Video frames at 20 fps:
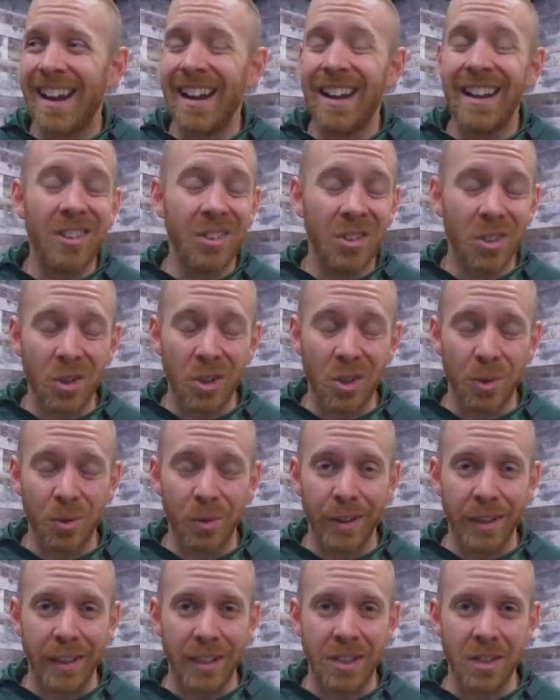and they're all
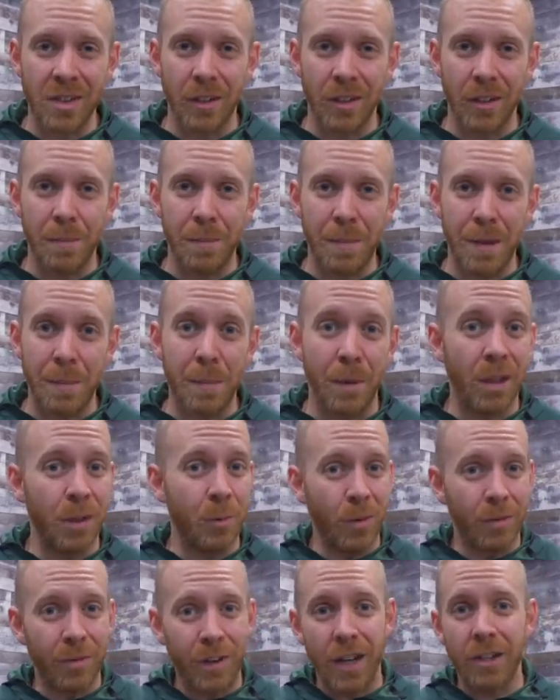really solid people,
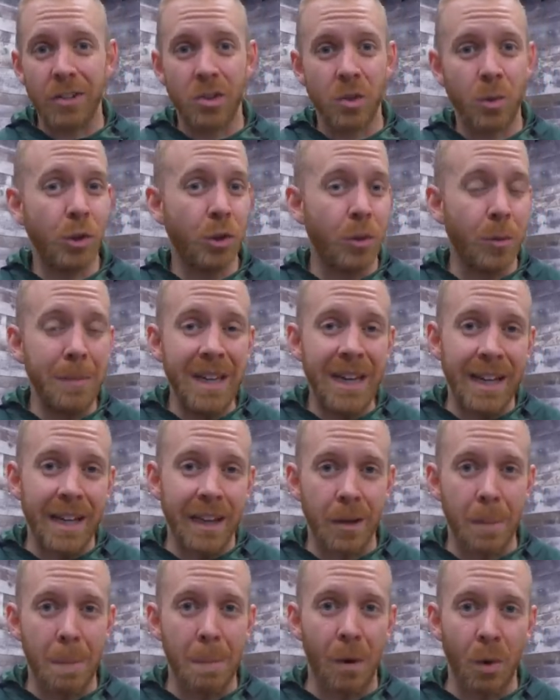and we've got a social media
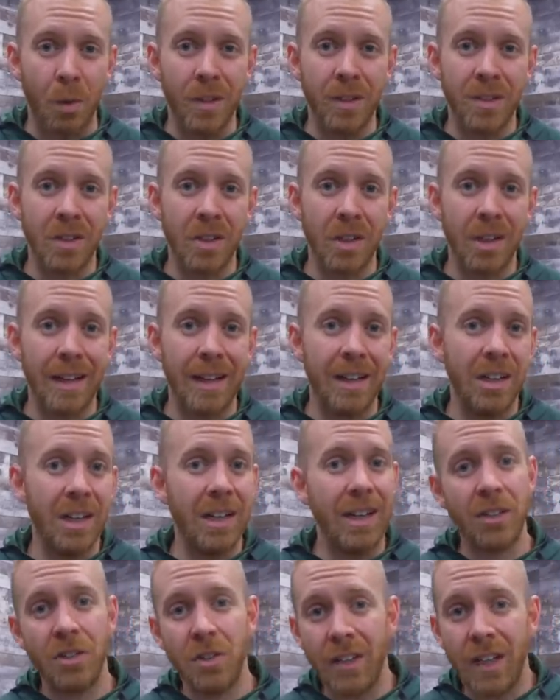component so that
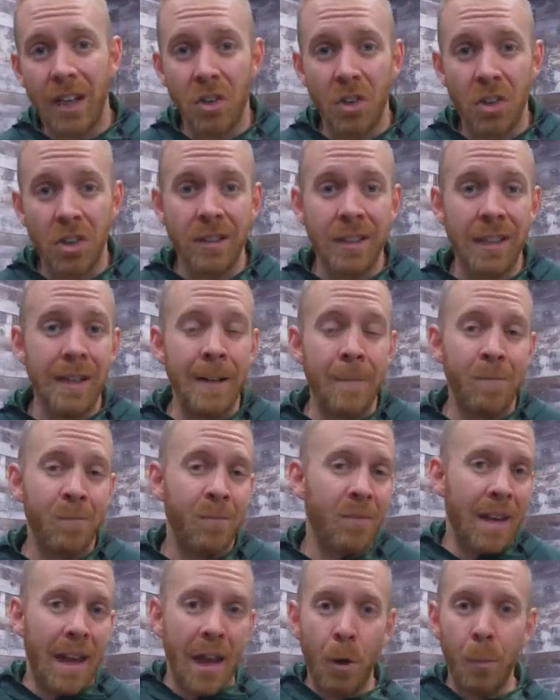you can all
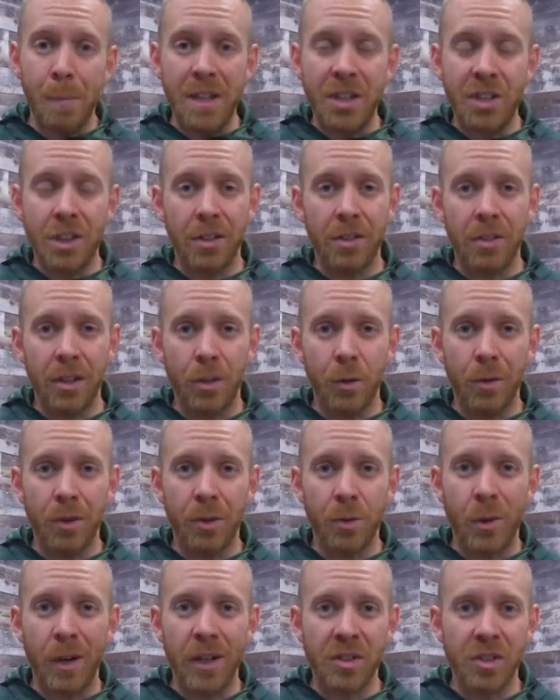help each other out
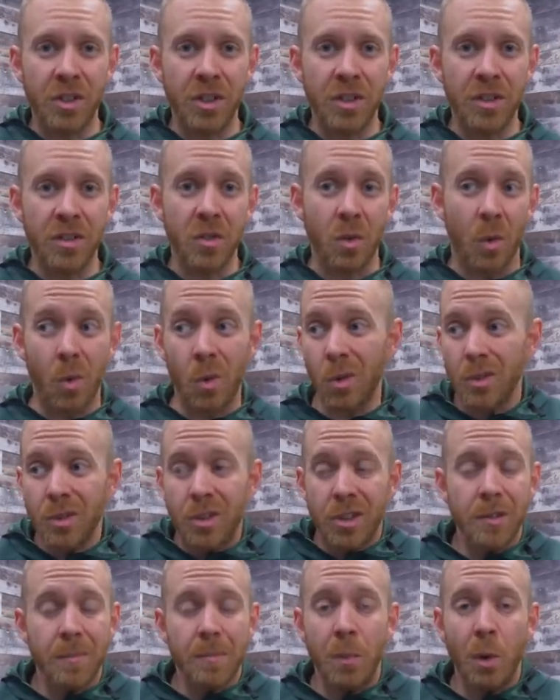with questions or
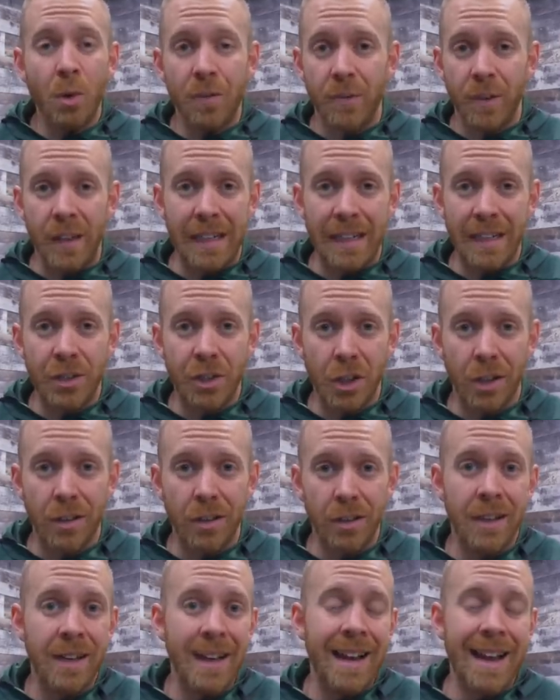just motivate each
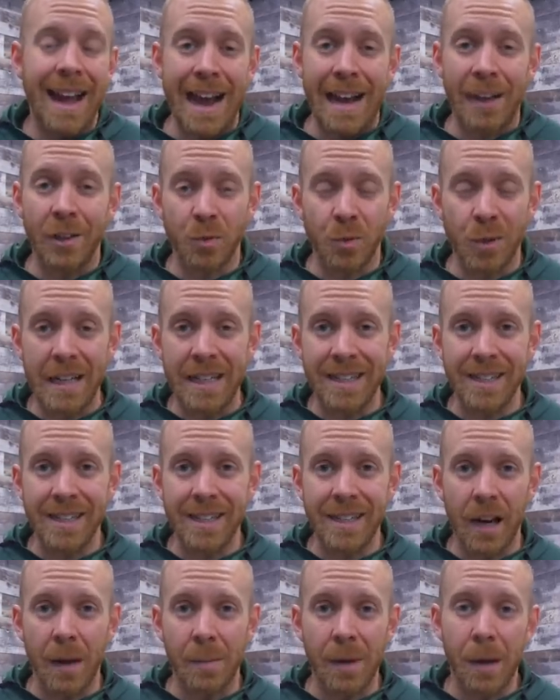other as races
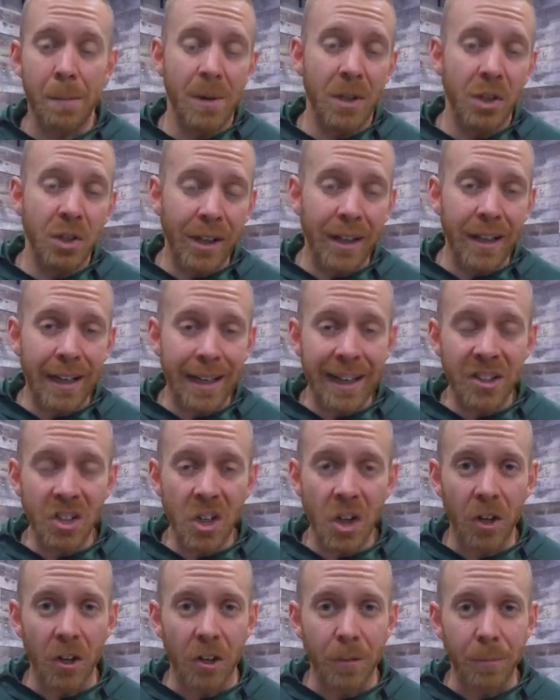come up and training gets
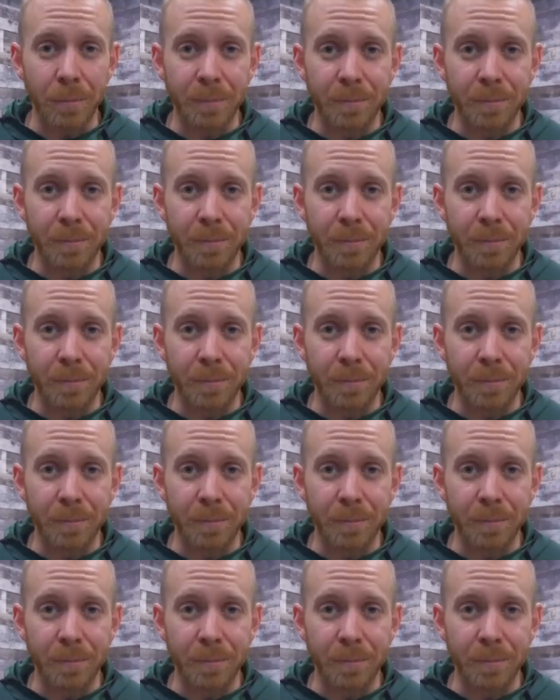hard.